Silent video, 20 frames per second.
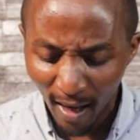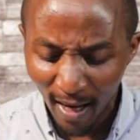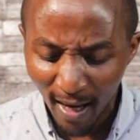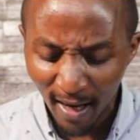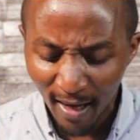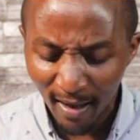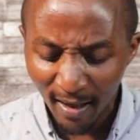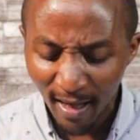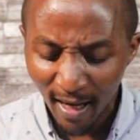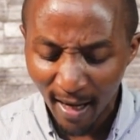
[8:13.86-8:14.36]

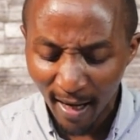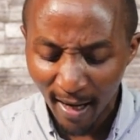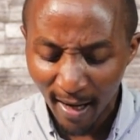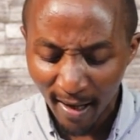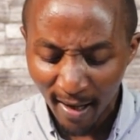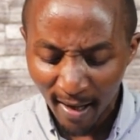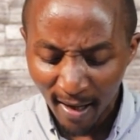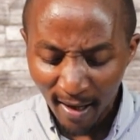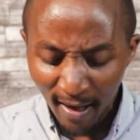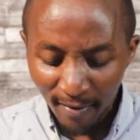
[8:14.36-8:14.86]
and
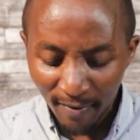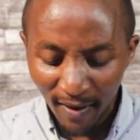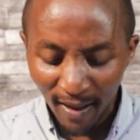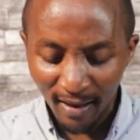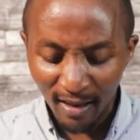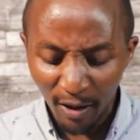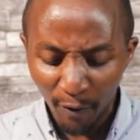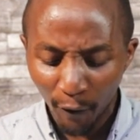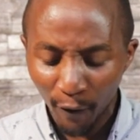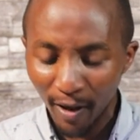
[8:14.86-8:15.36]
uh, the
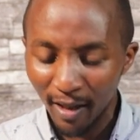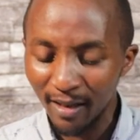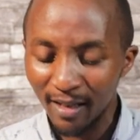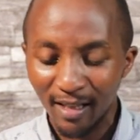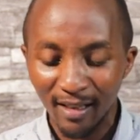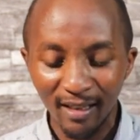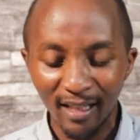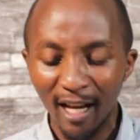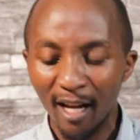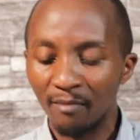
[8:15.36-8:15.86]

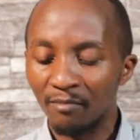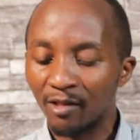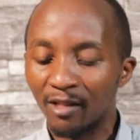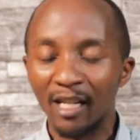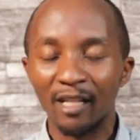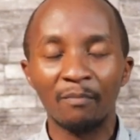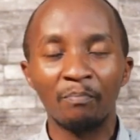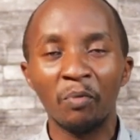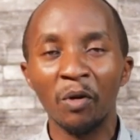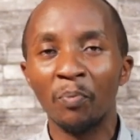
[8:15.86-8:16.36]
different names
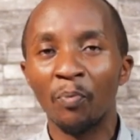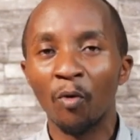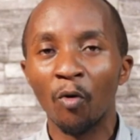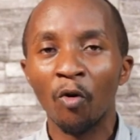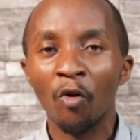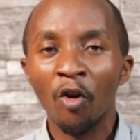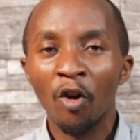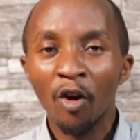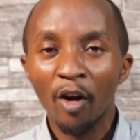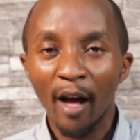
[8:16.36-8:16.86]
that
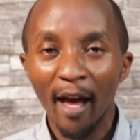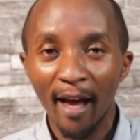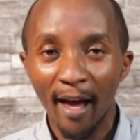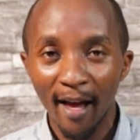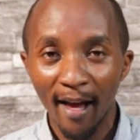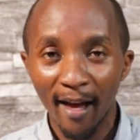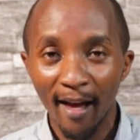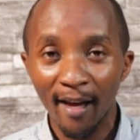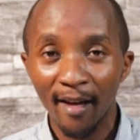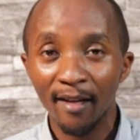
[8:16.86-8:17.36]
people
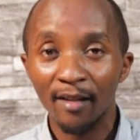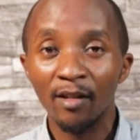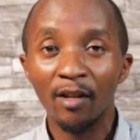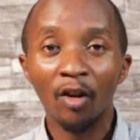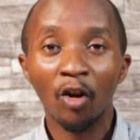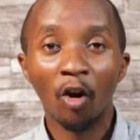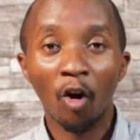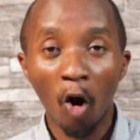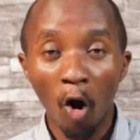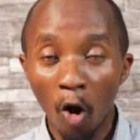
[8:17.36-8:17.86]
uh,
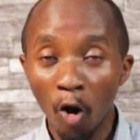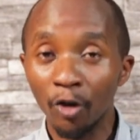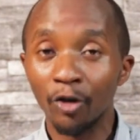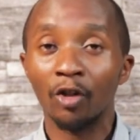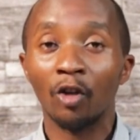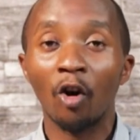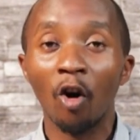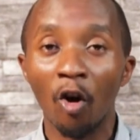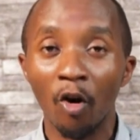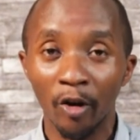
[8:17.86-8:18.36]

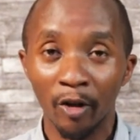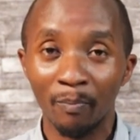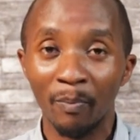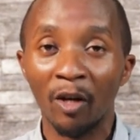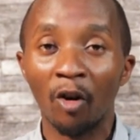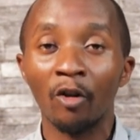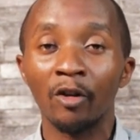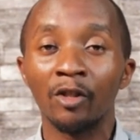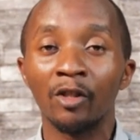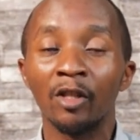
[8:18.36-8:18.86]
called God,
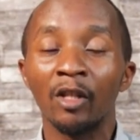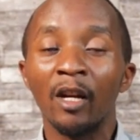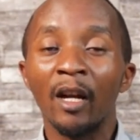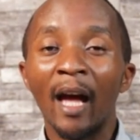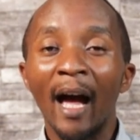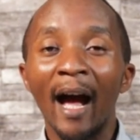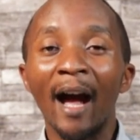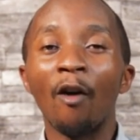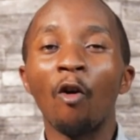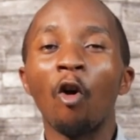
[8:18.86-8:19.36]
because
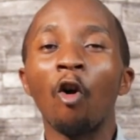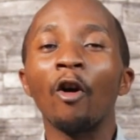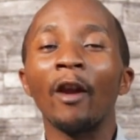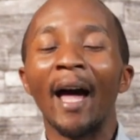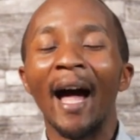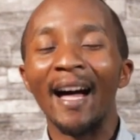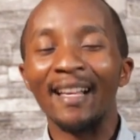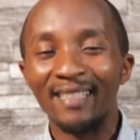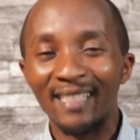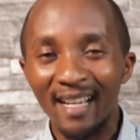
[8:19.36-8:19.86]

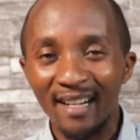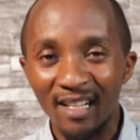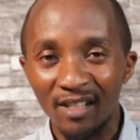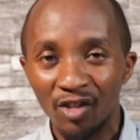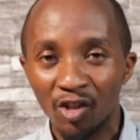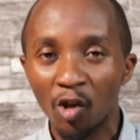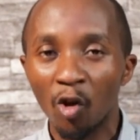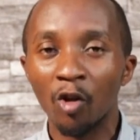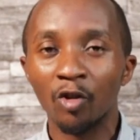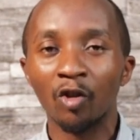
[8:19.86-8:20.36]
or as a
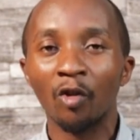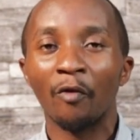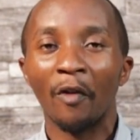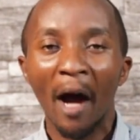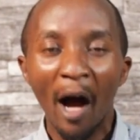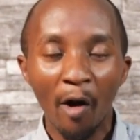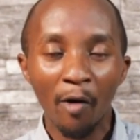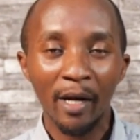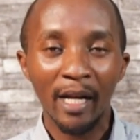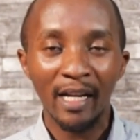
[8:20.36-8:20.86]
result of
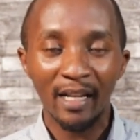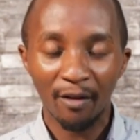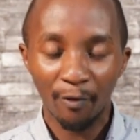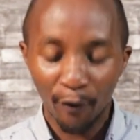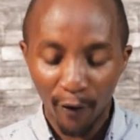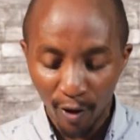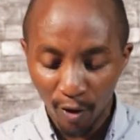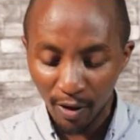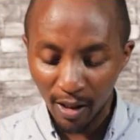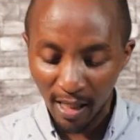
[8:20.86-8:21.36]
how he
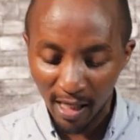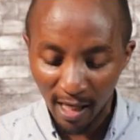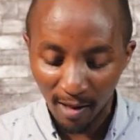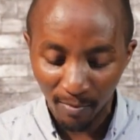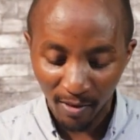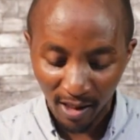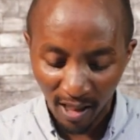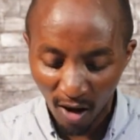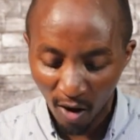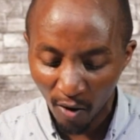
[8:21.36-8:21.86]
revealed
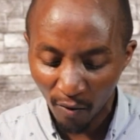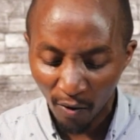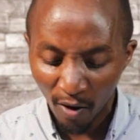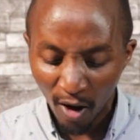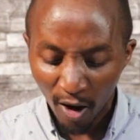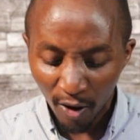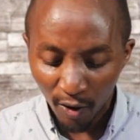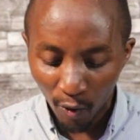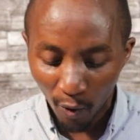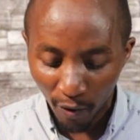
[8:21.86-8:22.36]
himself
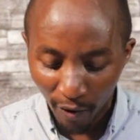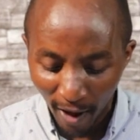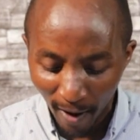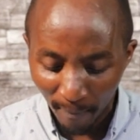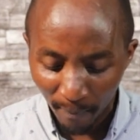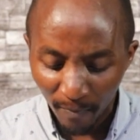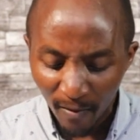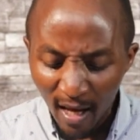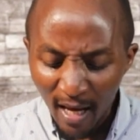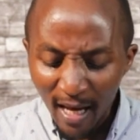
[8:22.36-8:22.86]
to
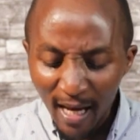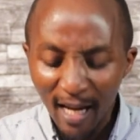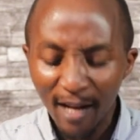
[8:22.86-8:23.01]
them.